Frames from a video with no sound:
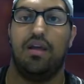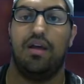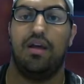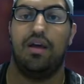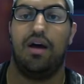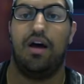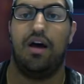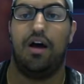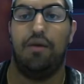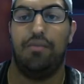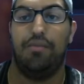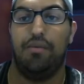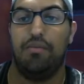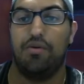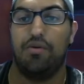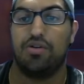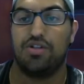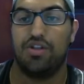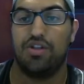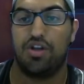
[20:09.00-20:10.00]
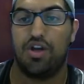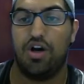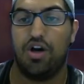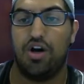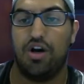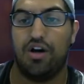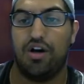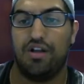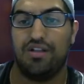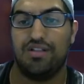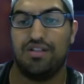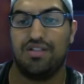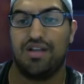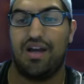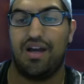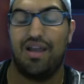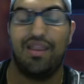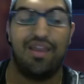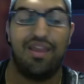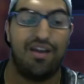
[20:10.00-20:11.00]
But most of the cons,
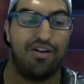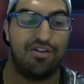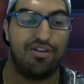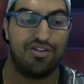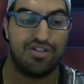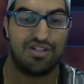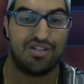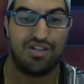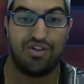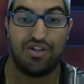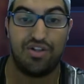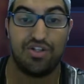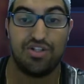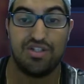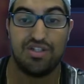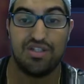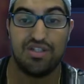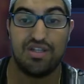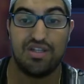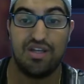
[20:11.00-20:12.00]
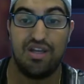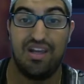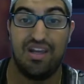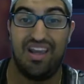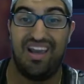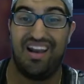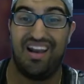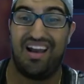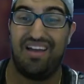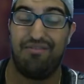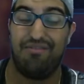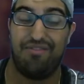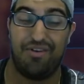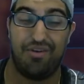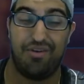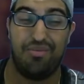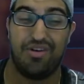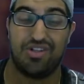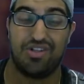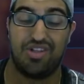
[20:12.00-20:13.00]
I think, are just glitches. and I very
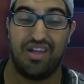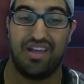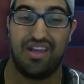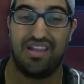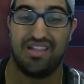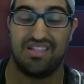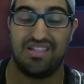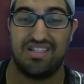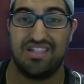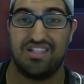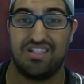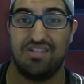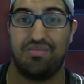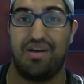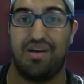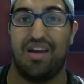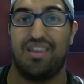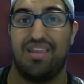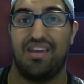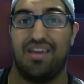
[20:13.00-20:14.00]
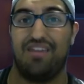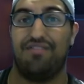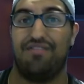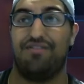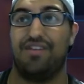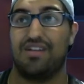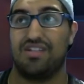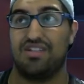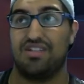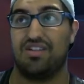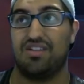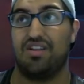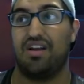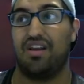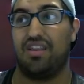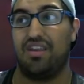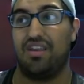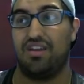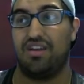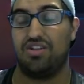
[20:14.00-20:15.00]
much like the system. I think it fixes a lot
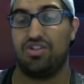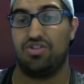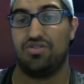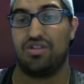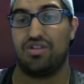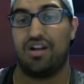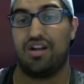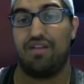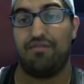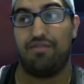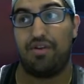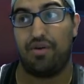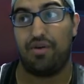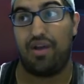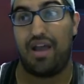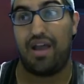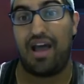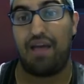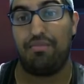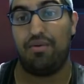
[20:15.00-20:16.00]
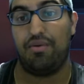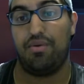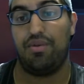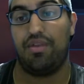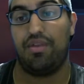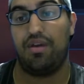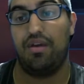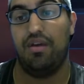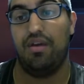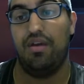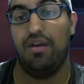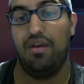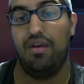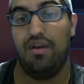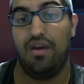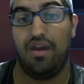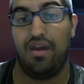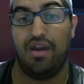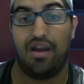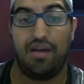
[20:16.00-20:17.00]
of the issues, and I'm very happy with it.
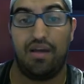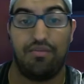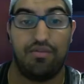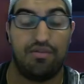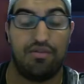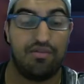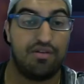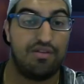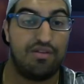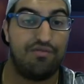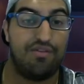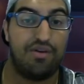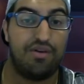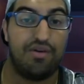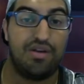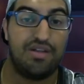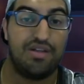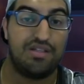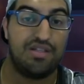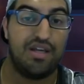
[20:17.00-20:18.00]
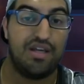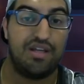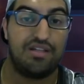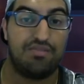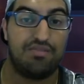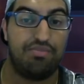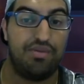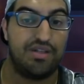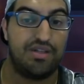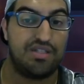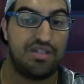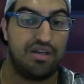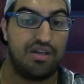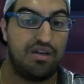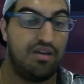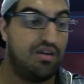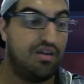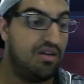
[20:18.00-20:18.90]
And I'm very content blitzing.